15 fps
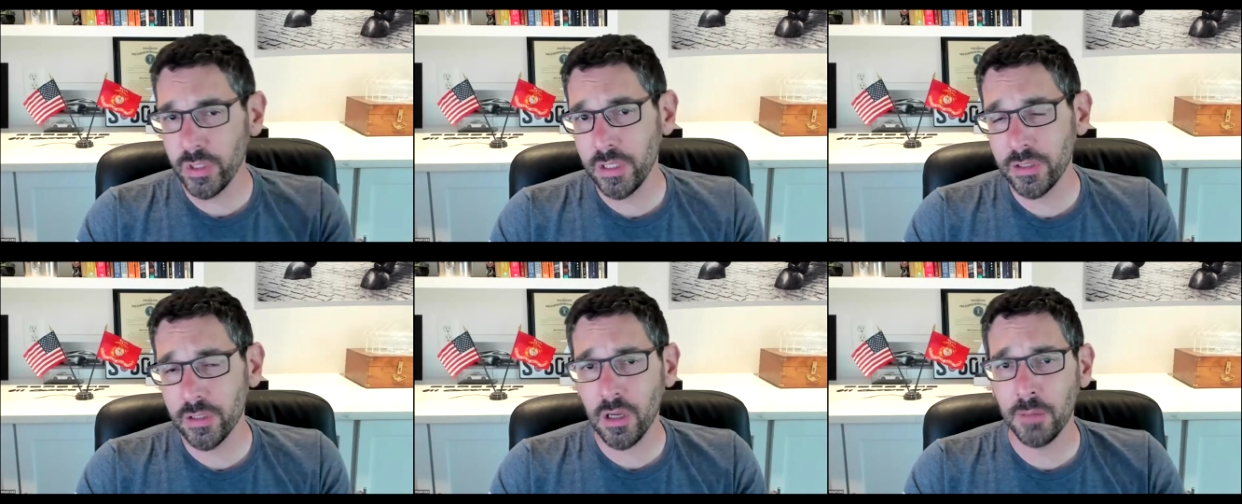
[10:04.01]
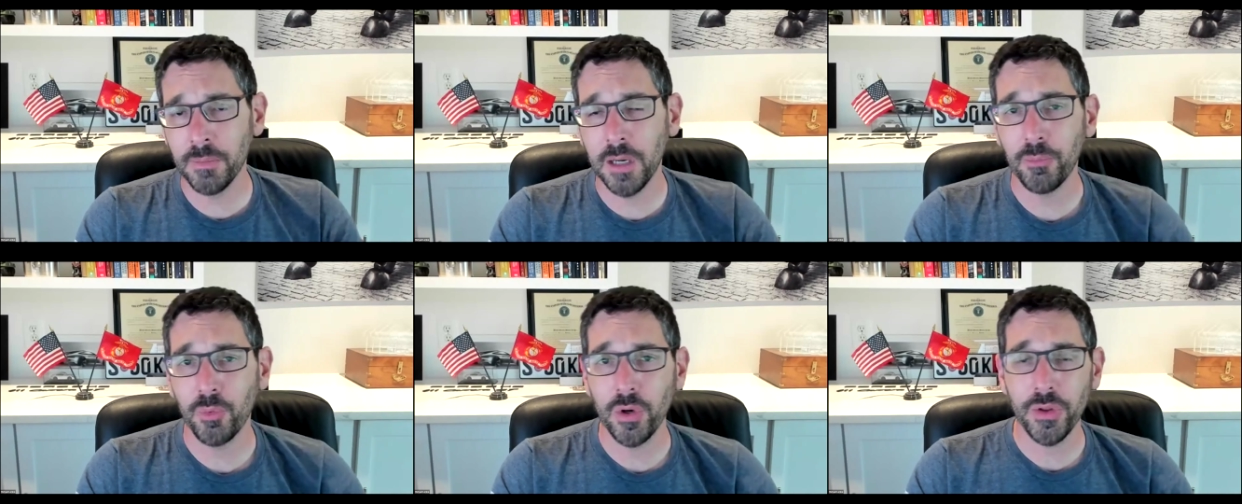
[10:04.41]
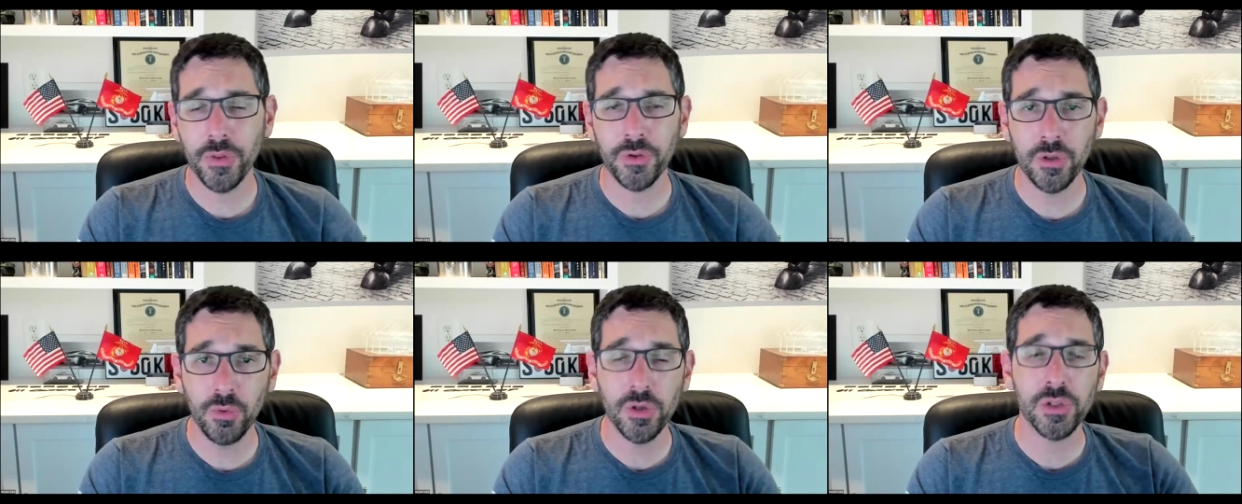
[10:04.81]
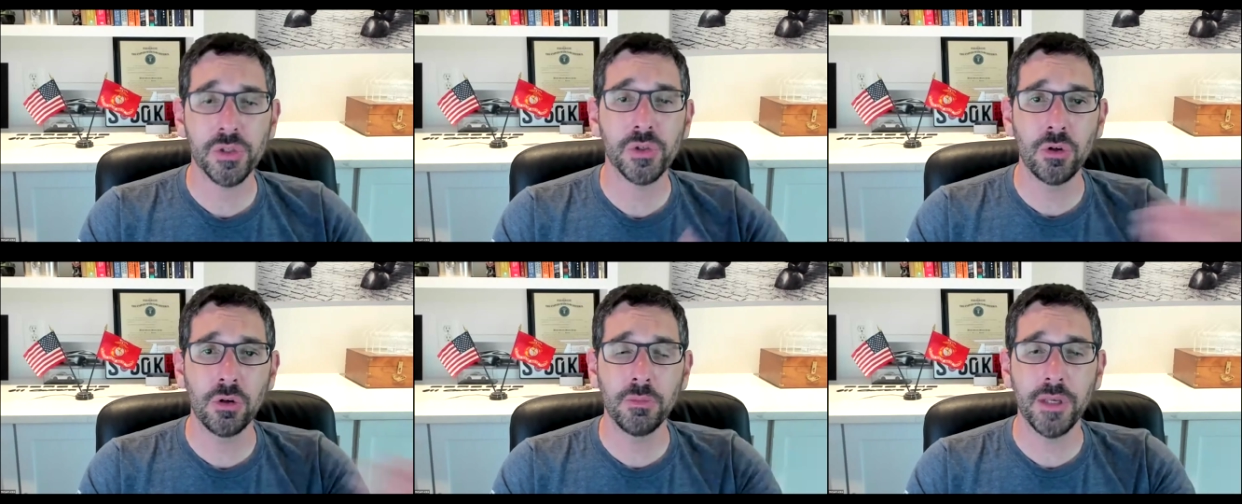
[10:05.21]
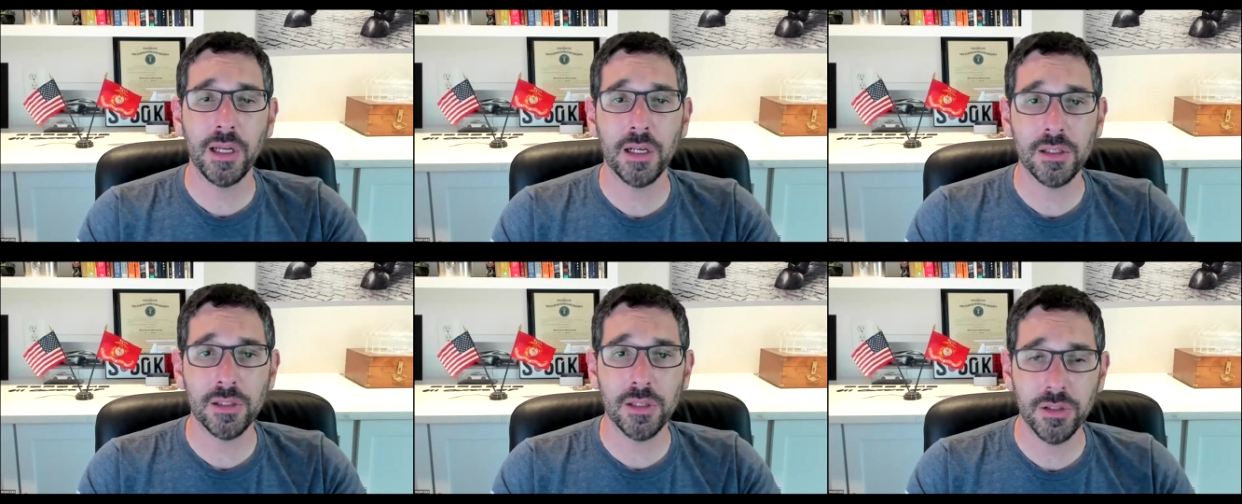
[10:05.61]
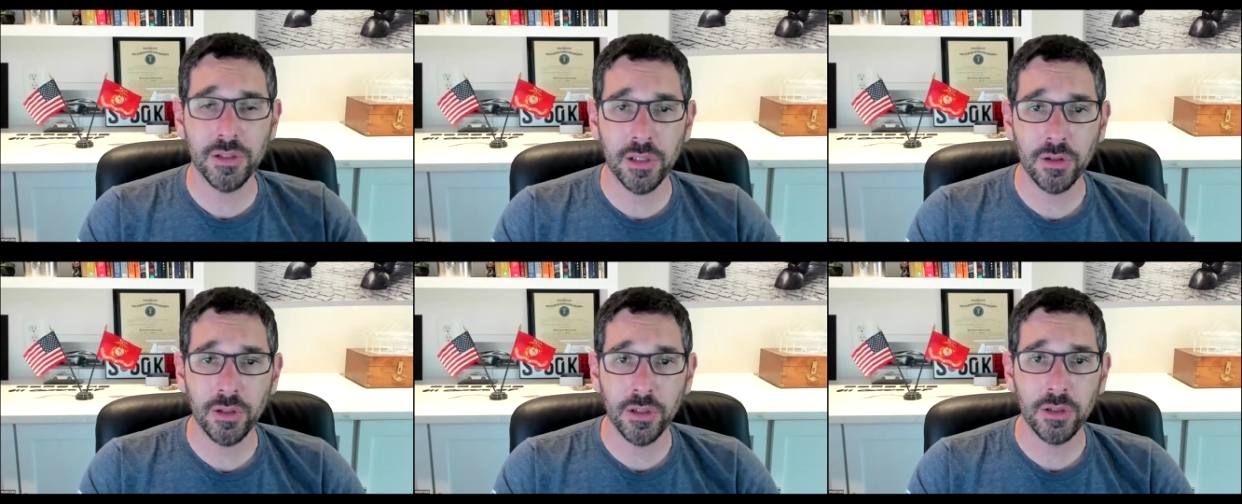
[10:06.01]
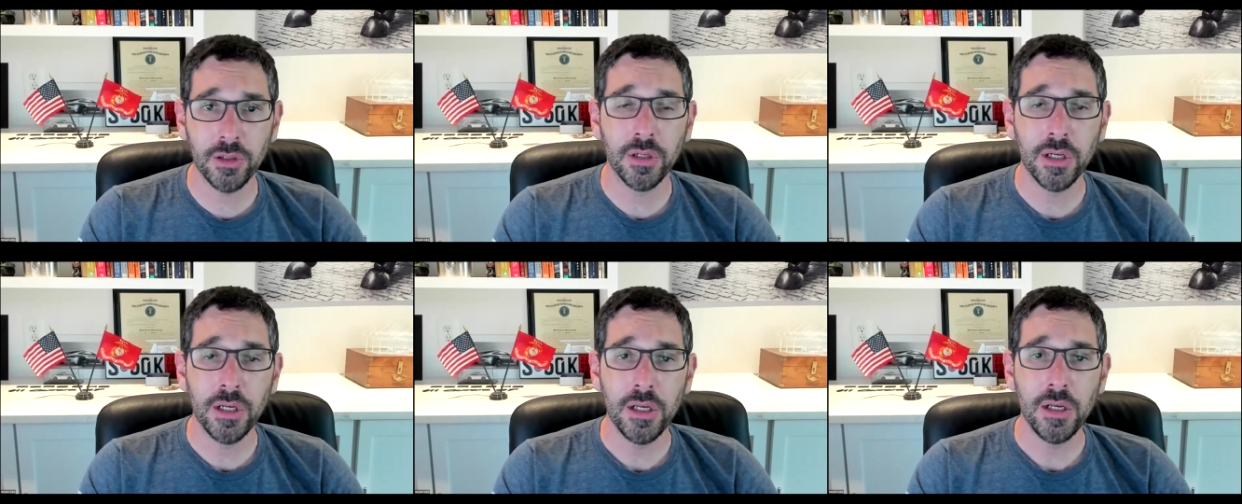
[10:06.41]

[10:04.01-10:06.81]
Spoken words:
need to come up with to assume that existing loan.